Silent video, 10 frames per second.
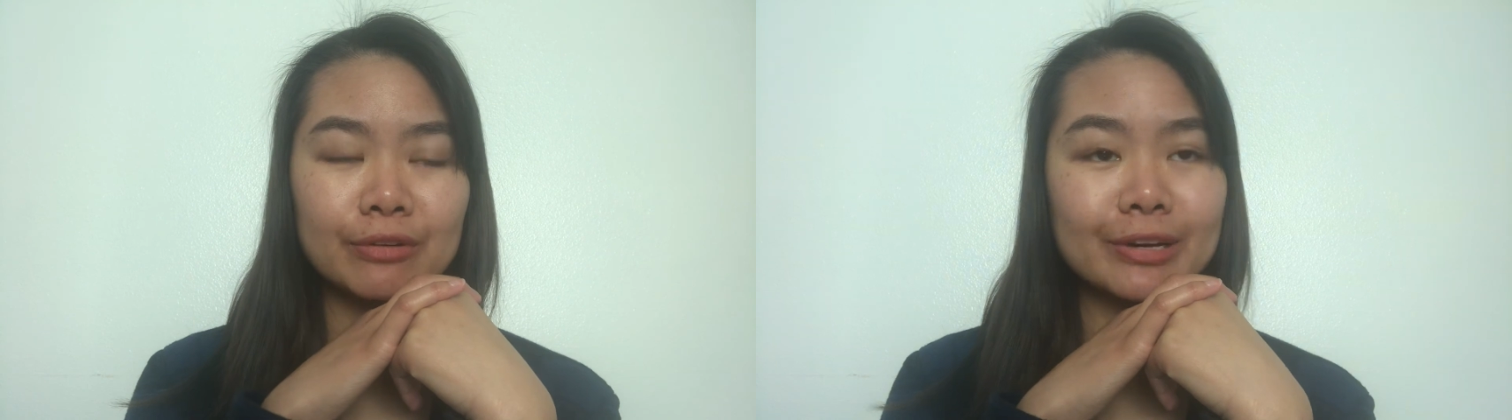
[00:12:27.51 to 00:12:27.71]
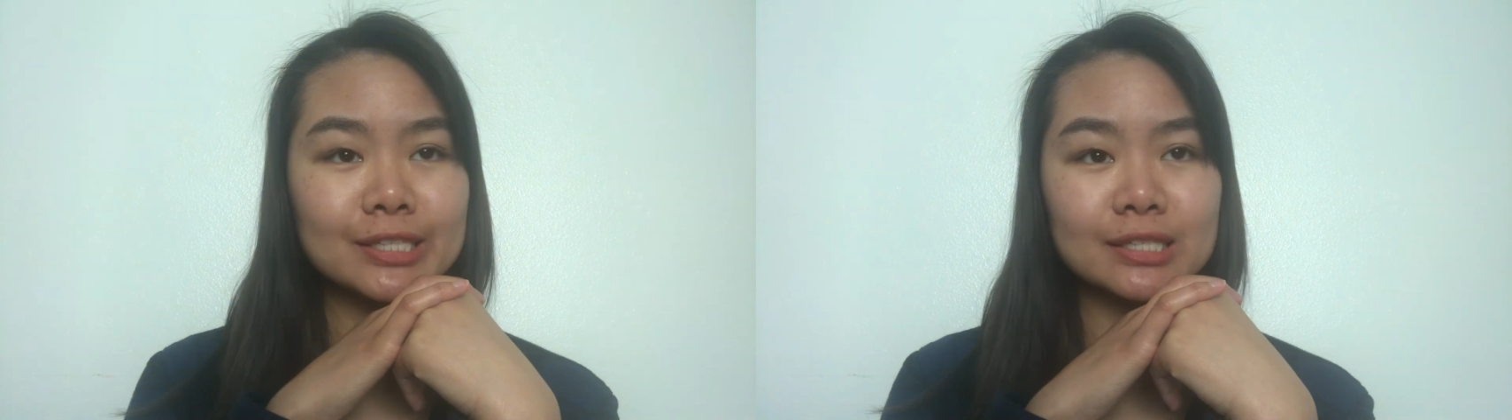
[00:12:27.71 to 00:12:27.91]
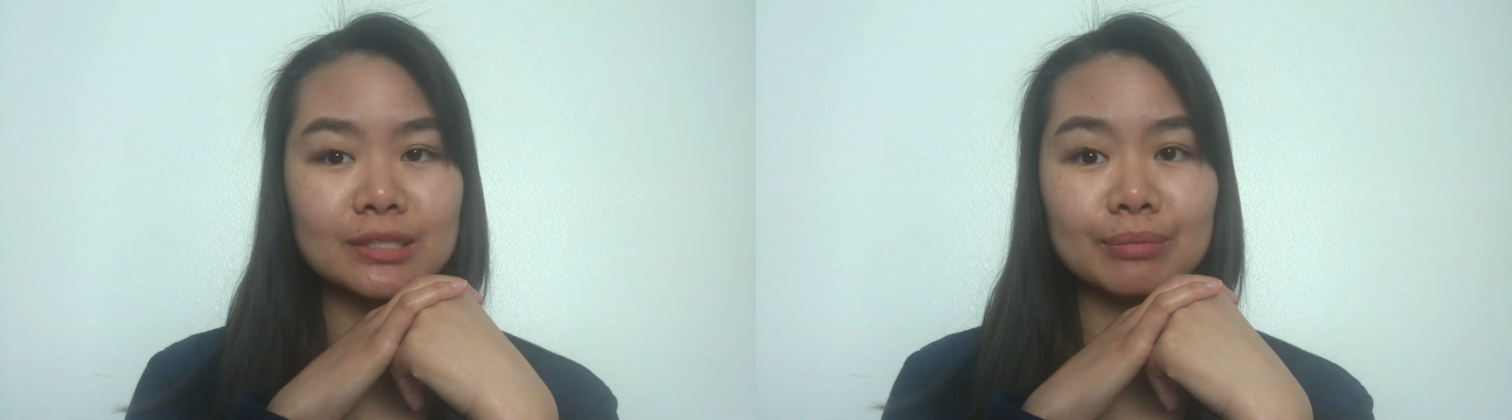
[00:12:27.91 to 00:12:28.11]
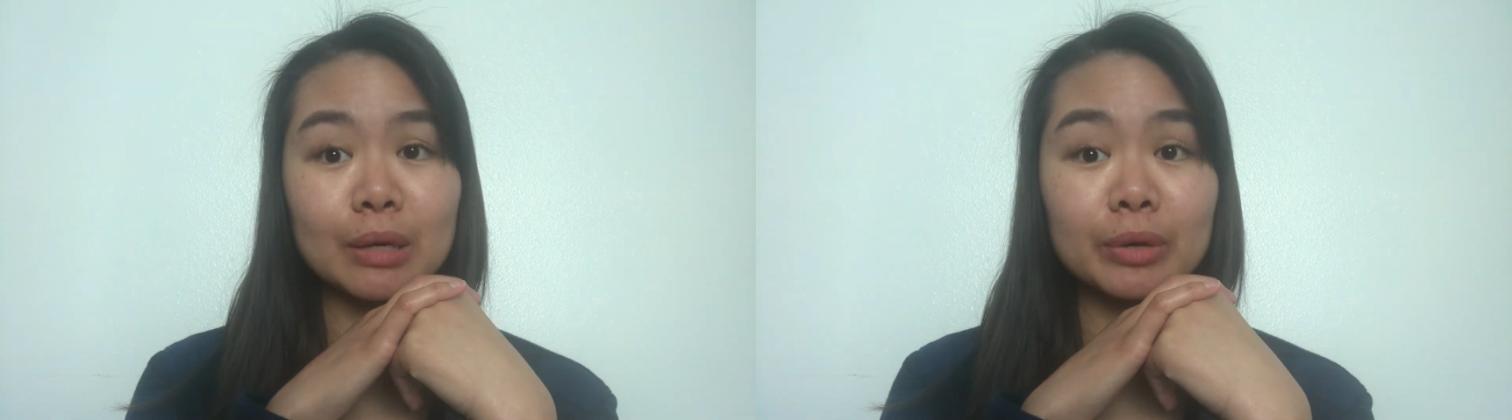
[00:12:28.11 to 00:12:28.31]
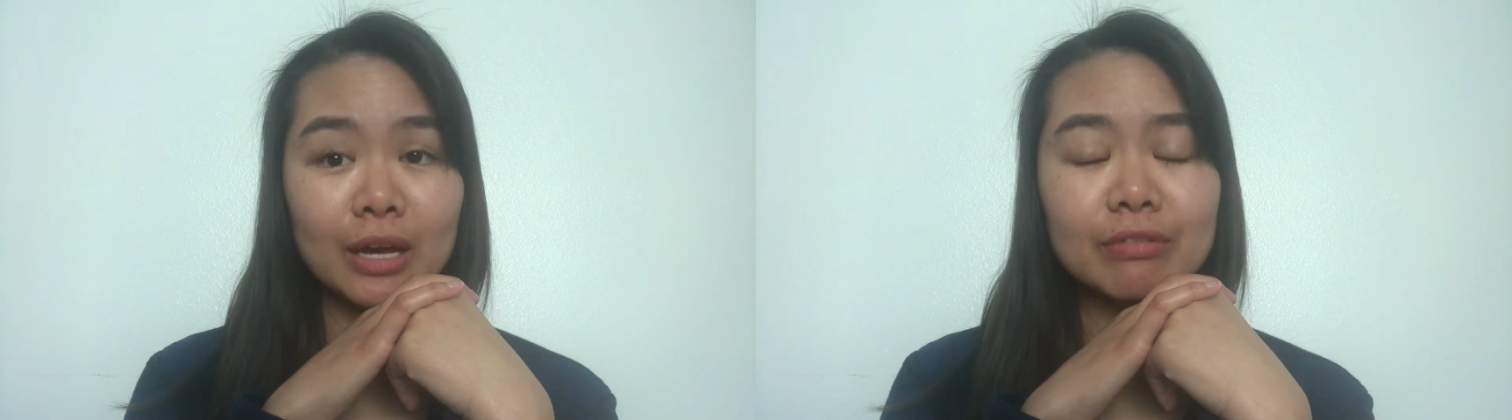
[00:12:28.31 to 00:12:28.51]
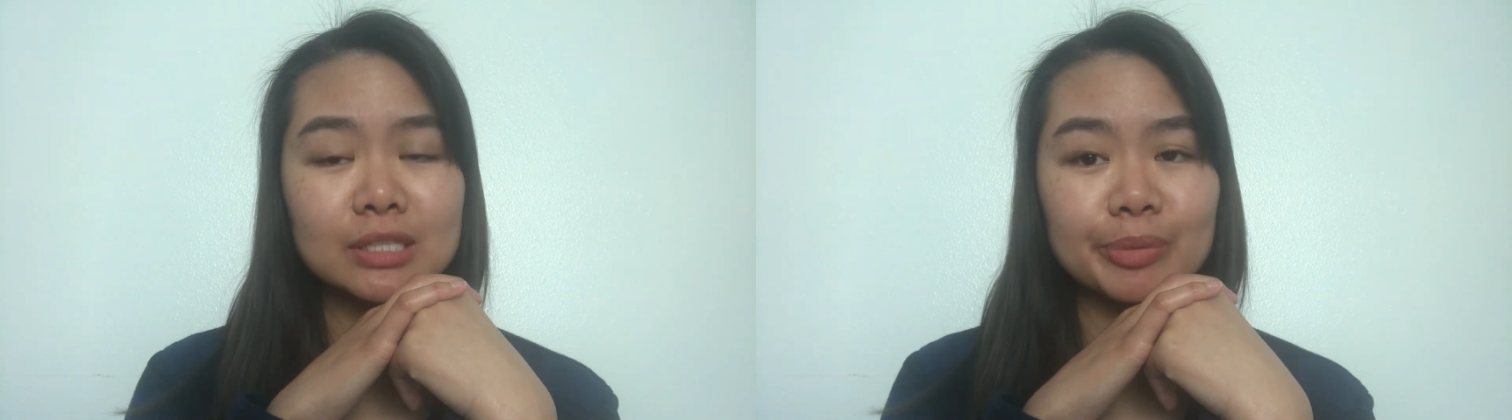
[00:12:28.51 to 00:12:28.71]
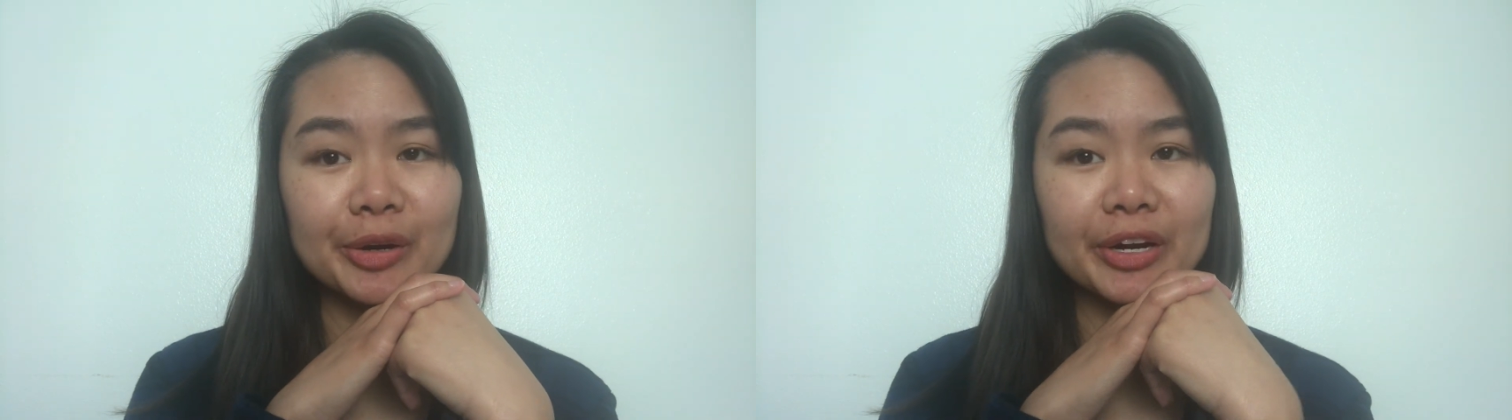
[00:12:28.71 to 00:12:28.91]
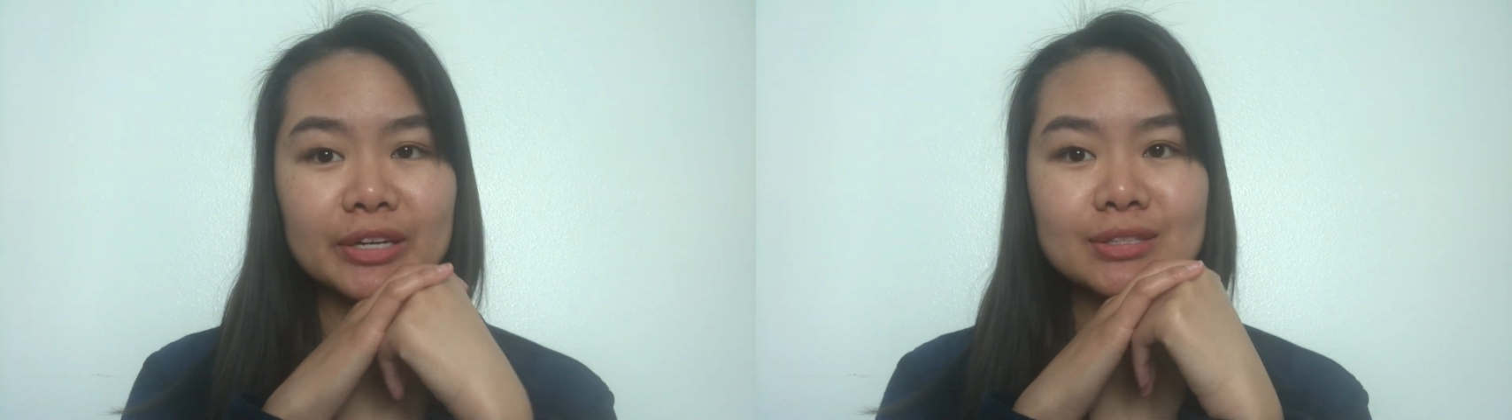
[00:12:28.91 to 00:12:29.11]
racism that we have
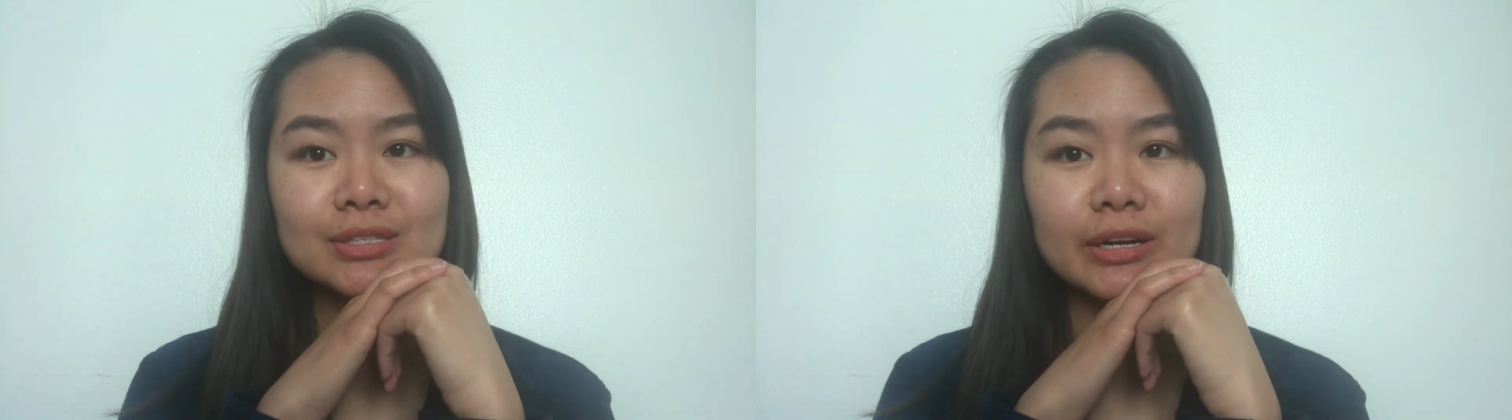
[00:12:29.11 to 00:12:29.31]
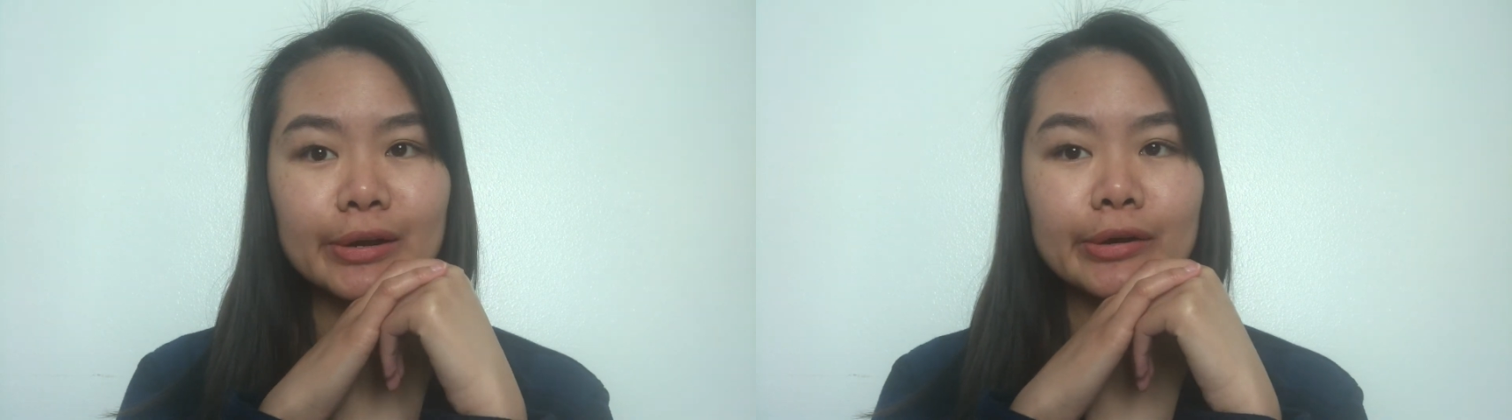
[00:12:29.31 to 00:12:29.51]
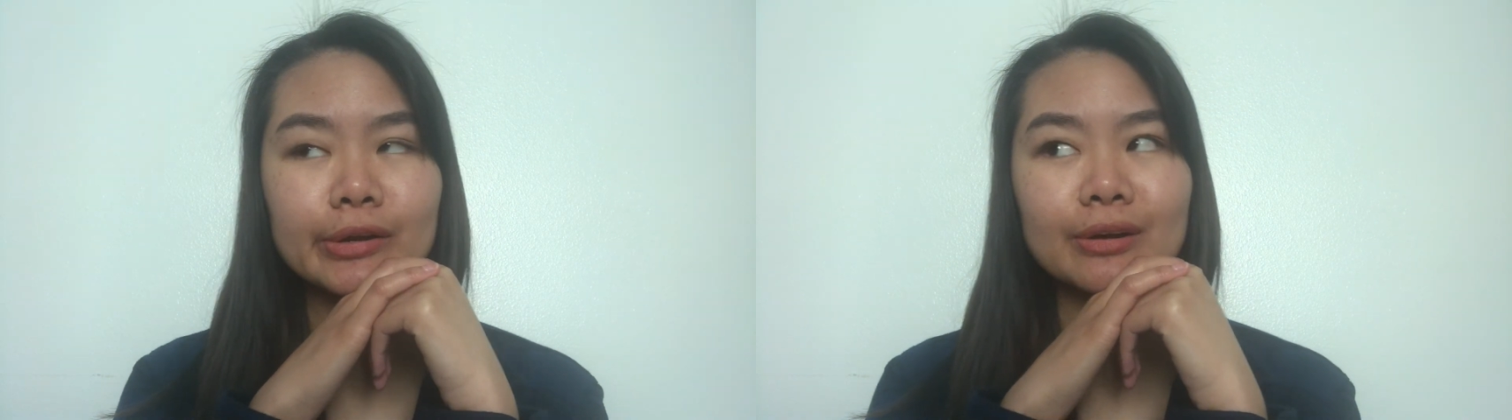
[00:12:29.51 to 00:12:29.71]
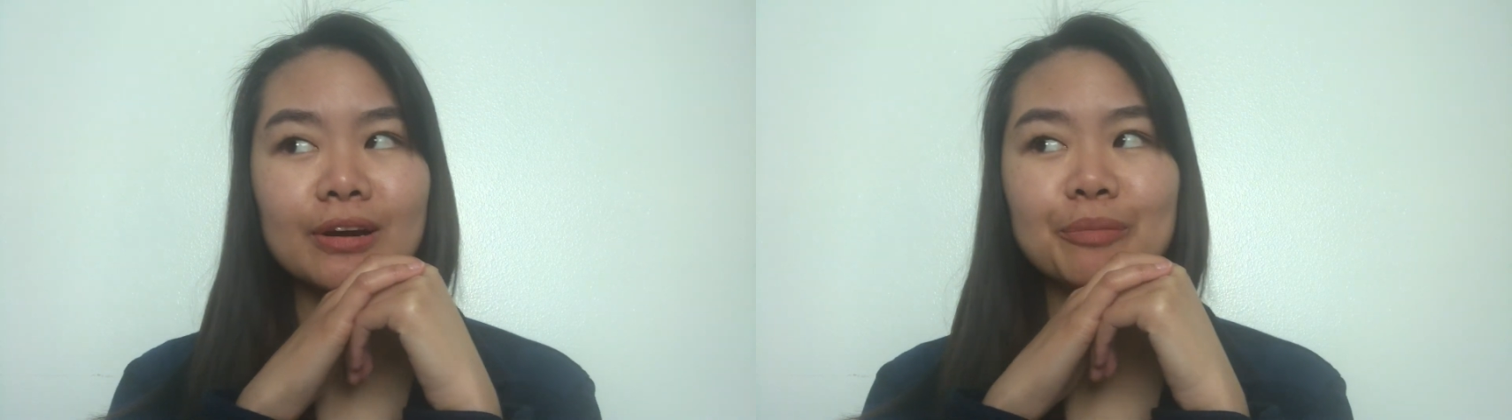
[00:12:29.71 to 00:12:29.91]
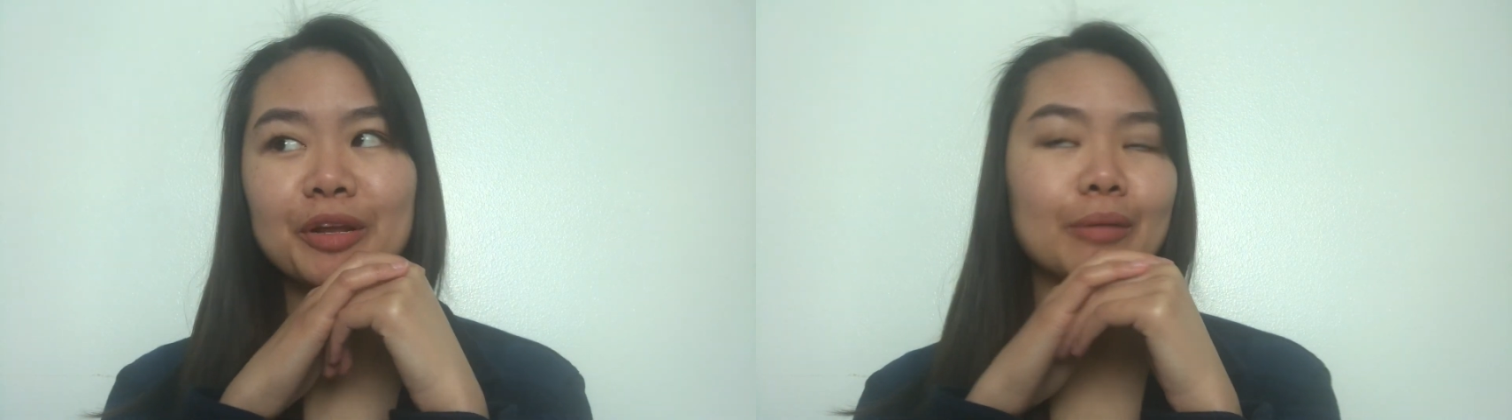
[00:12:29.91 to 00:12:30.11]
experienced, and I mean,